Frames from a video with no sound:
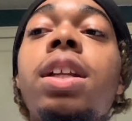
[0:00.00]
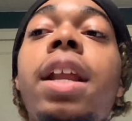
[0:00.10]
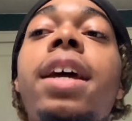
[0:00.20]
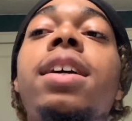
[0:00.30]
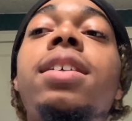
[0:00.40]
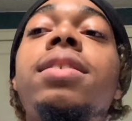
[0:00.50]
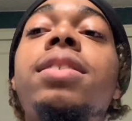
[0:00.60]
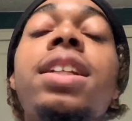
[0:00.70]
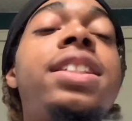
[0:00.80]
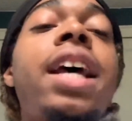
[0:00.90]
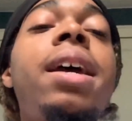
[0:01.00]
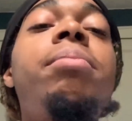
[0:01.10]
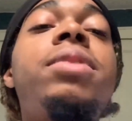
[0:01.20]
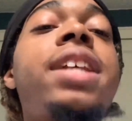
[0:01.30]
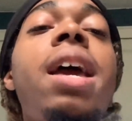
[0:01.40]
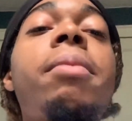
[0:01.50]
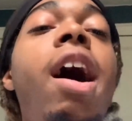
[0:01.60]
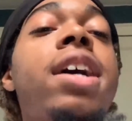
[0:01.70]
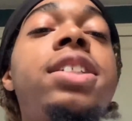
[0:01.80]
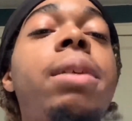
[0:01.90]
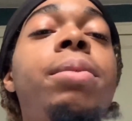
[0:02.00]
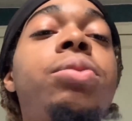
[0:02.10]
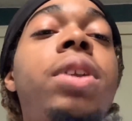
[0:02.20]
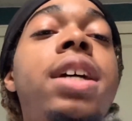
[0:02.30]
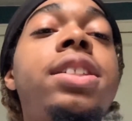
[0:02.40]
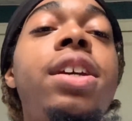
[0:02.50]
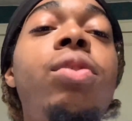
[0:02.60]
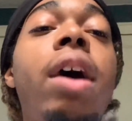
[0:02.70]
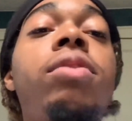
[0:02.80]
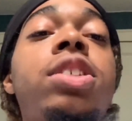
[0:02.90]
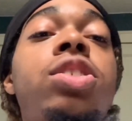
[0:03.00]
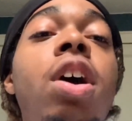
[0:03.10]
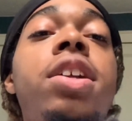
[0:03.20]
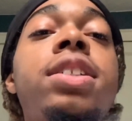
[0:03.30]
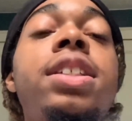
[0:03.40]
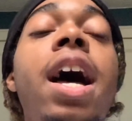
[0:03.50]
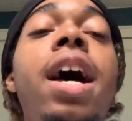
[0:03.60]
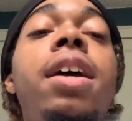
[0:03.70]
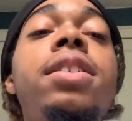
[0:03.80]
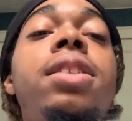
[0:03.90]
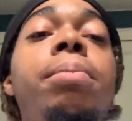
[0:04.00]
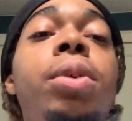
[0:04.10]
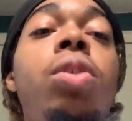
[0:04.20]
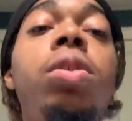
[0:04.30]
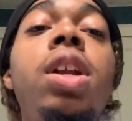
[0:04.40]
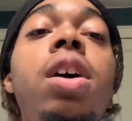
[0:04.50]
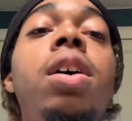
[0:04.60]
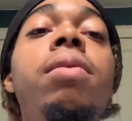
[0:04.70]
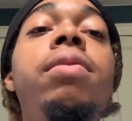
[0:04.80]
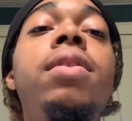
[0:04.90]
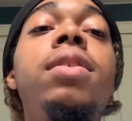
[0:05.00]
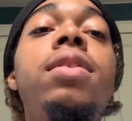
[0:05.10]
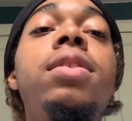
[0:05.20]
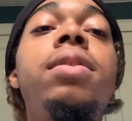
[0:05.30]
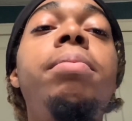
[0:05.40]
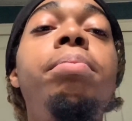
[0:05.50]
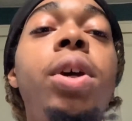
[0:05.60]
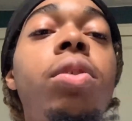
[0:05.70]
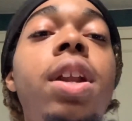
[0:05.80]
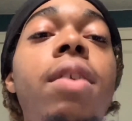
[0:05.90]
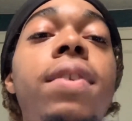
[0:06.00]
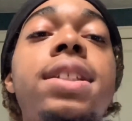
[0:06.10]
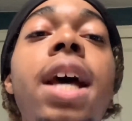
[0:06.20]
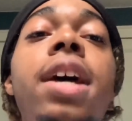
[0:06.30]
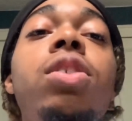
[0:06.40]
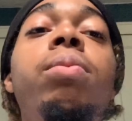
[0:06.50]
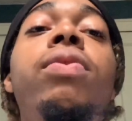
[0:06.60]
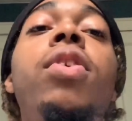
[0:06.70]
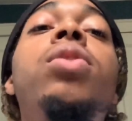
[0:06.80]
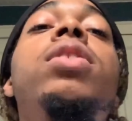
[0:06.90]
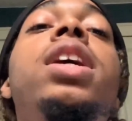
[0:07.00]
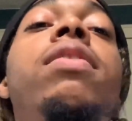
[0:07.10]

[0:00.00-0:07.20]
like the same same concept is when I say you have to start inside to build love. Build love inside you before you can